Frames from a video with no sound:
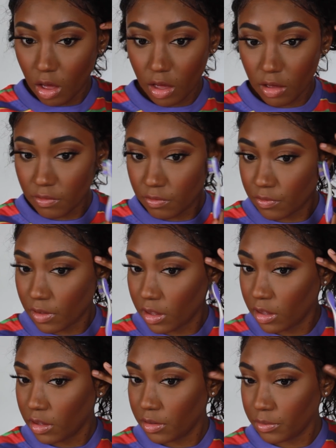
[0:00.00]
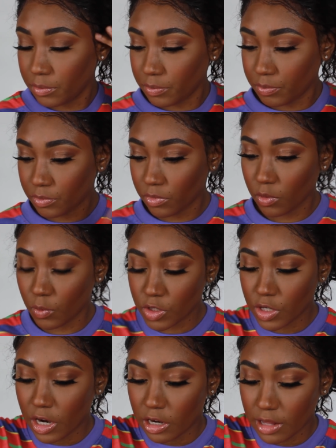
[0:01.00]
of what
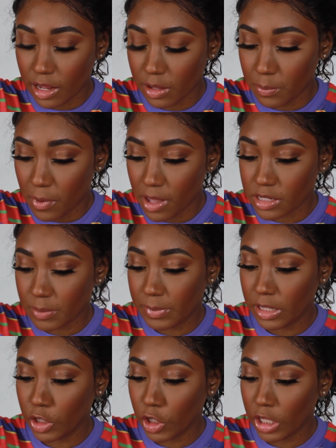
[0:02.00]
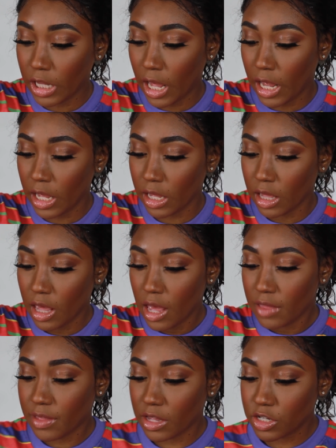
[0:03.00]
your hairline could possibly look like.
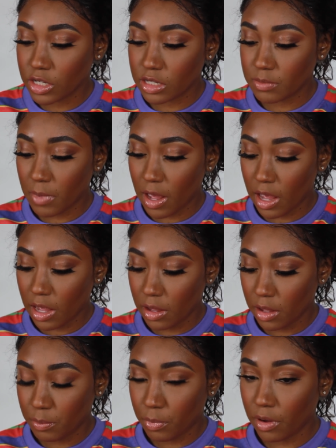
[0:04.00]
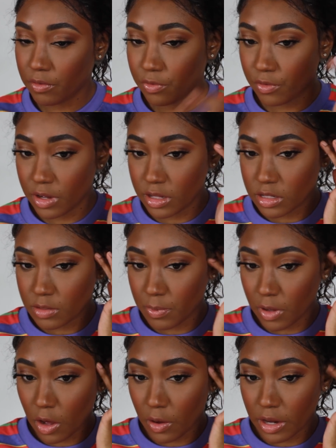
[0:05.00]
That's just my preference,
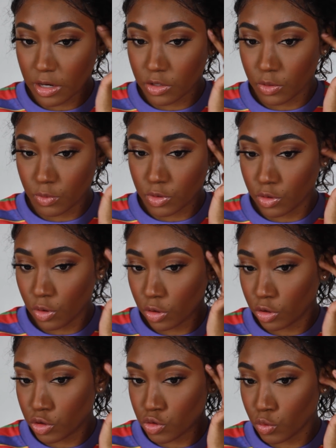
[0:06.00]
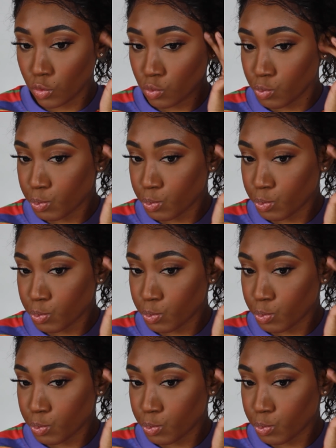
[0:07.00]
but go ahead and do what you're gonna do.